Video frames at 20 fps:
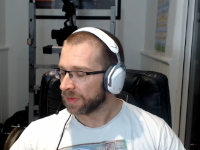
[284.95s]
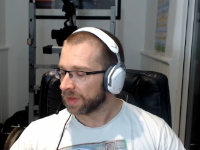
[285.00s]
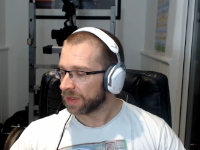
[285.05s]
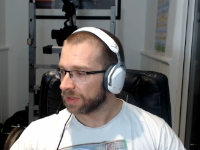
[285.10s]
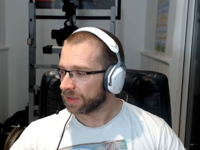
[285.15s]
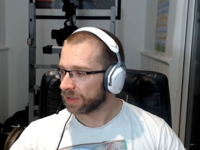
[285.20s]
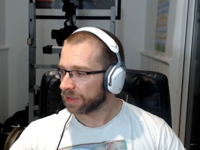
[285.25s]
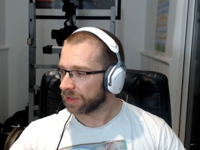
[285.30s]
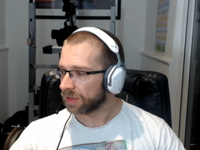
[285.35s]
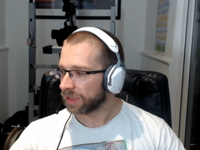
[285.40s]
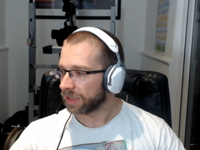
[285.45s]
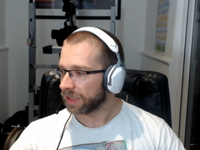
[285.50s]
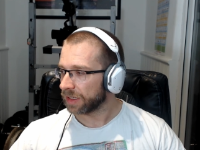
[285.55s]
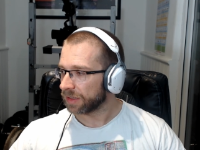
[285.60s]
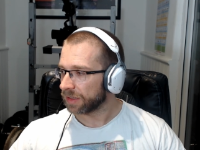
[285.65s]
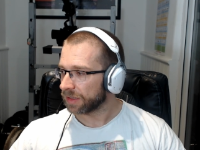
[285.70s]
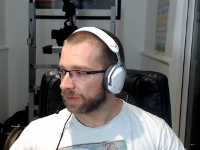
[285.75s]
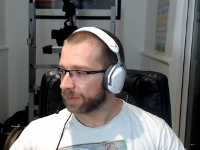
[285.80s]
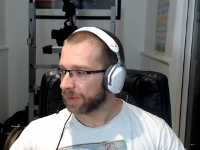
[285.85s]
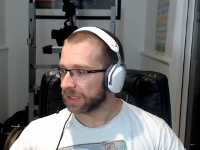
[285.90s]
just
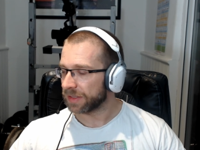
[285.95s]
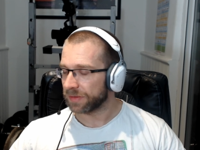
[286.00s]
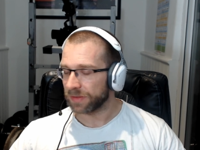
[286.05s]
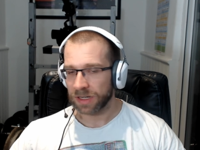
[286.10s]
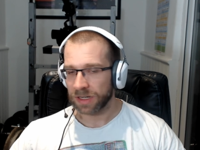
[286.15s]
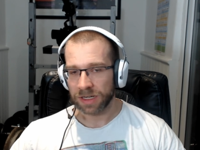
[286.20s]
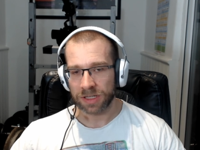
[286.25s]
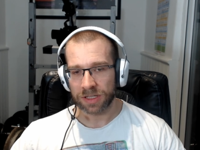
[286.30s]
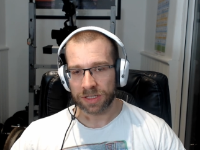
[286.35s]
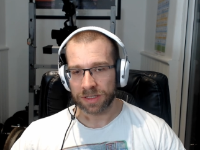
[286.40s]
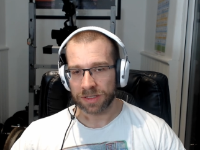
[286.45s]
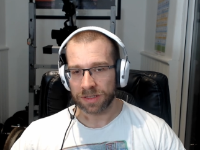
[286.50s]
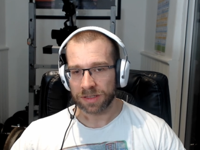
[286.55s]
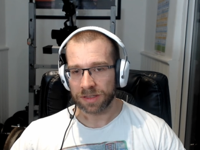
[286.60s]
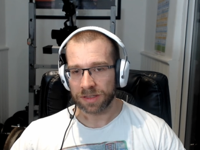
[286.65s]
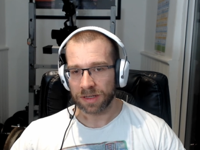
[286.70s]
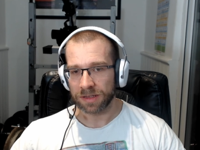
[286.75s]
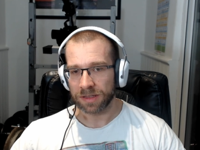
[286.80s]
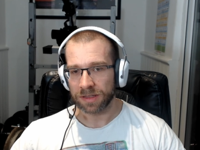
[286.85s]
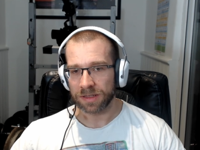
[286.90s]
looking at the
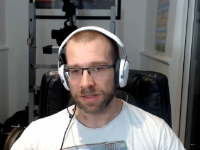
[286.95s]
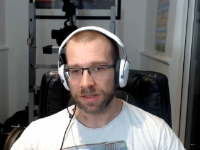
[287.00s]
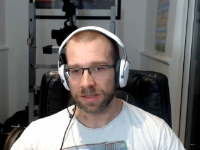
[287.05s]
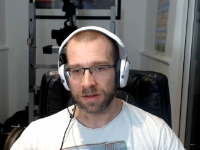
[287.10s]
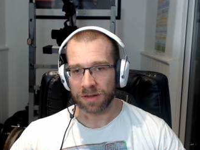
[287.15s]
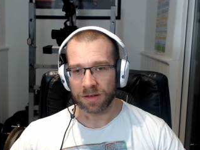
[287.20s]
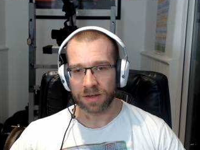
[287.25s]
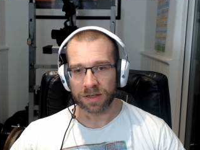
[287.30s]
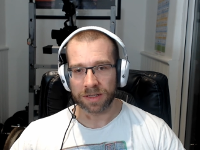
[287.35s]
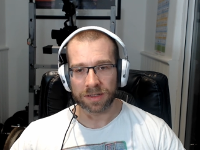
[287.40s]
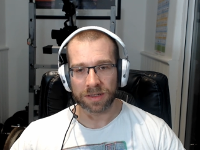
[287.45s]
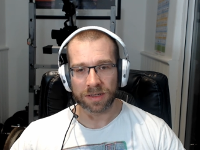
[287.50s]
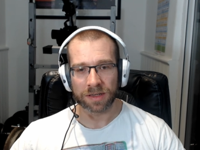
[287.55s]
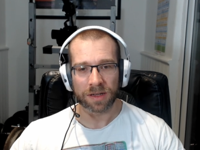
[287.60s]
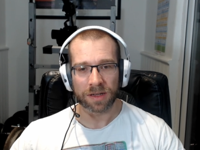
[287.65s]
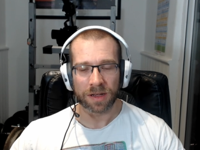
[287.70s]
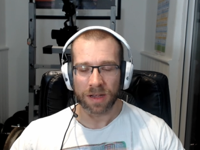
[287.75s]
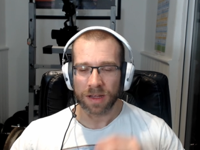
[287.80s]
specifications and the design